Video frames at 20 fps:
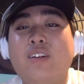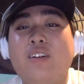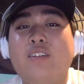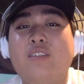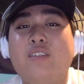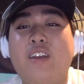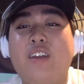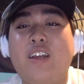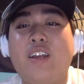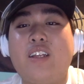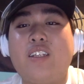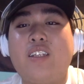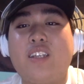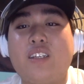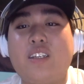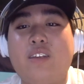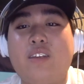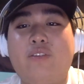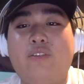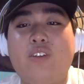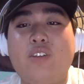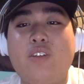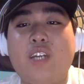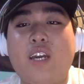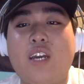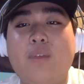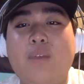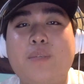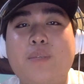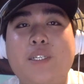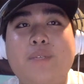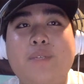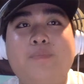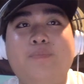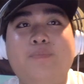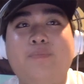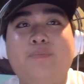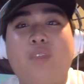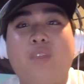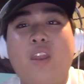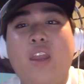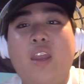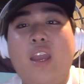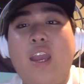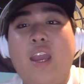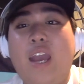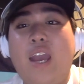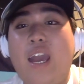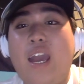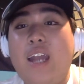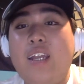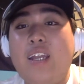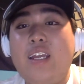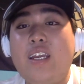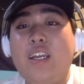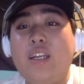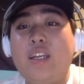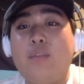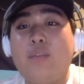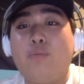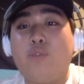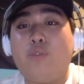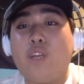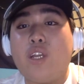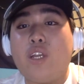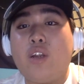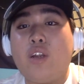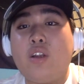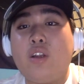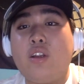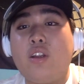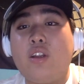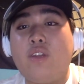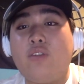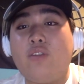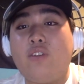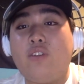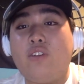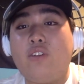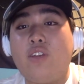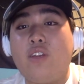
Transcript: league in assists a few times, and he could bring it on the